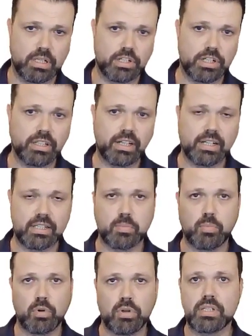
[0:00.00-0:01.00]
Shared access
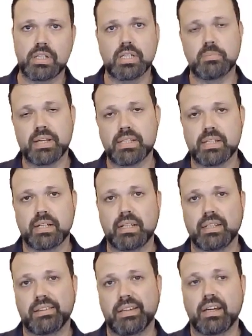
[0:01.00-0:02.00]
policy is
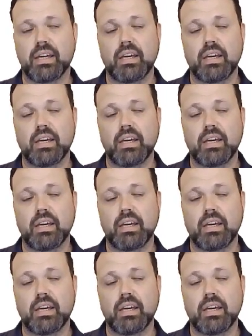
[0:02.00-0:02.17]
basically the,